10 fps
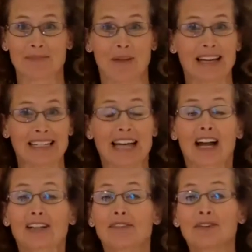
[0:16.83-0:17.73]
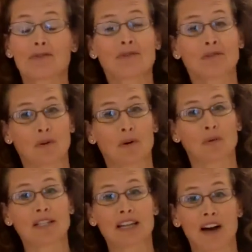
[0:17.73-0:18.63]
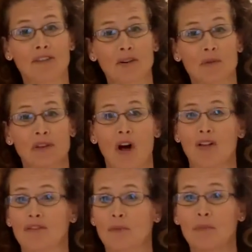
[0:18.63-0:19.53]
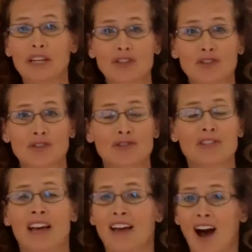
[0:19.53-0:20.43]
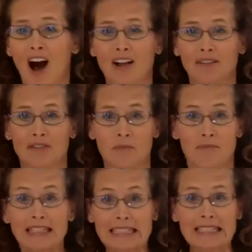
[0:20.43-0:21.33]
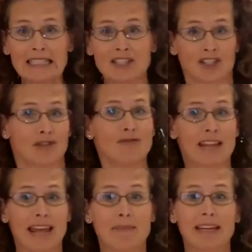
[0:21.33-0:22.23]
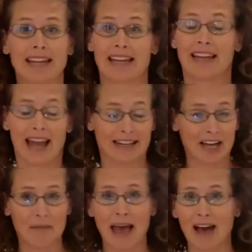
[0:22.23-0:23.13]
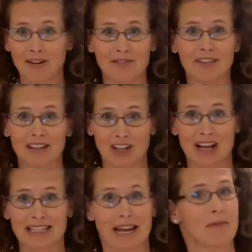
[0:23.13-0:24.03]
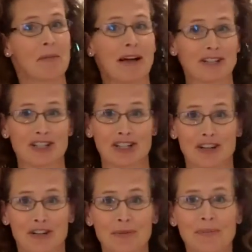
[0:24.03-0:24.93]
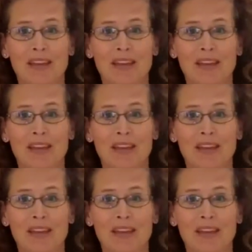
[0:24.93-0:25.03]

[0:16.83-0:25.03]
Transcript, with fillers: My entire living room floor was covered with all of the pictures, all of the mittens, you name it, it had come out of the closet I'm about to show you.